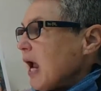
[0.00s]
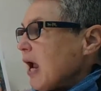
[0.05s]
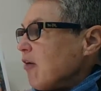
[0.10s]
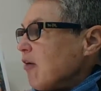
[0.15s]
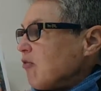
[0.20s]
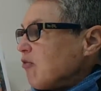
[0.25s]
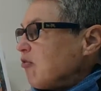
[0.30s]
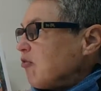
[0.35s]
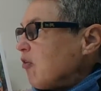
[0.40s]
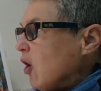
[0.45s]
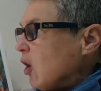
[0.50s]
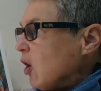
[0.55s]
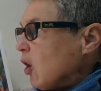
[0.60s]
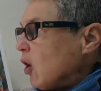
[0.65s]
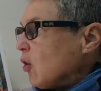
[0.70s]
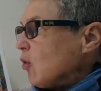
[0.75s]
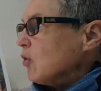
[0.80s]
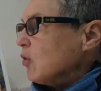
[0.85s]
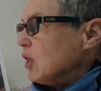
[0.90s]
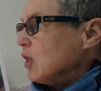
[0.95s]
and
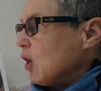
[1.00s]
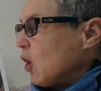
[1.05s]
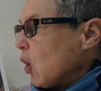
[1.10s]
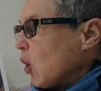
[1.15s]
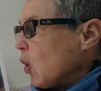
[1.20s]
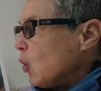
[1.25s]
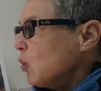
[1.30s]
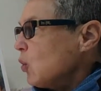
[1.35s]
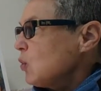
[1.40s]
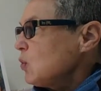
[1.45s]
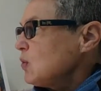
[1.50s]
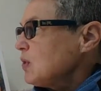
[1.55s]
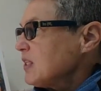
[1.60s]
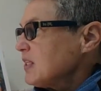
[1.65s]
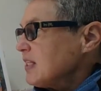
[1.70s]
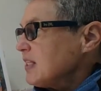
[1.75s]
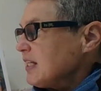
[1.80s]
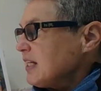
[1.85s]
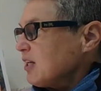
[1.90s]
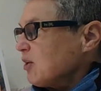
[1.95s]
follow the old
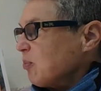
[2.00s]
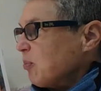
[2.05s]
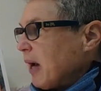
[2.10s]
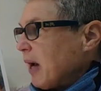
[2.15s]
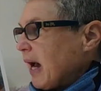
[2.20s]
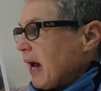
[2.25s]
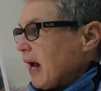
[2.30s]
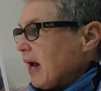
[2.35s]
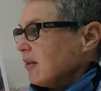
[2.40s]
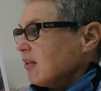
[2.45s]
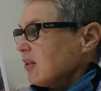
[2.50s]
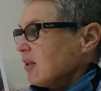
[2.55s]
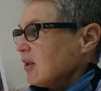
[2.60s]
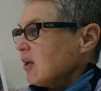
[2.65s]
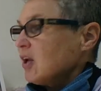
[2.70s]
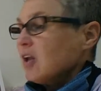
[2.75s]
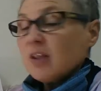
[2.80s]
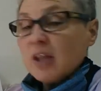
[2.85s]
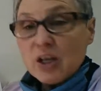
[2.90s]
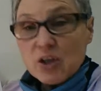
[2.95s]
deer path
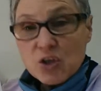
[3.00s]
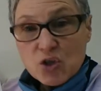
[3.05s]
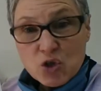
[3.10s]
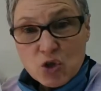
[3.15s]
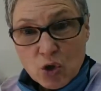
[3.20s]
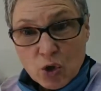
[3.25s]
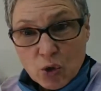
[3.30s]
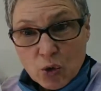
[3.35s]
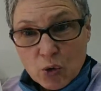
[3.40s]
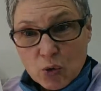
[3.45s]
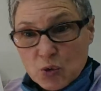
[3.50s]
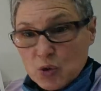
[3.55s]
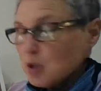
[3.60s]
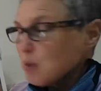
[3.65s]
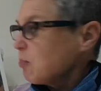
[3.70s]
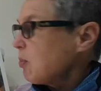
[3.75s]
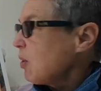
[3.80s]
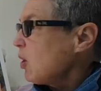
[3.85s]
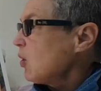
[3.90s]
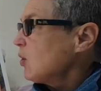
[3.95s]
that circles
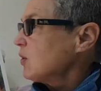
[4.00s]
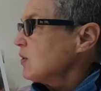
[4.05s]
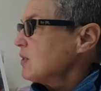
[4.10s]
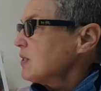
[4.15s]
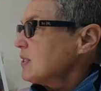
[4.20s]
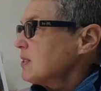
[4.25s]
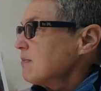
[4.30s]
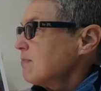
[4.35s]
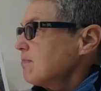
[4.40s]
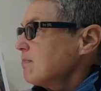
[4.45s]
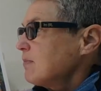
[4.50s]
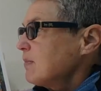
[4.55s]
the pond.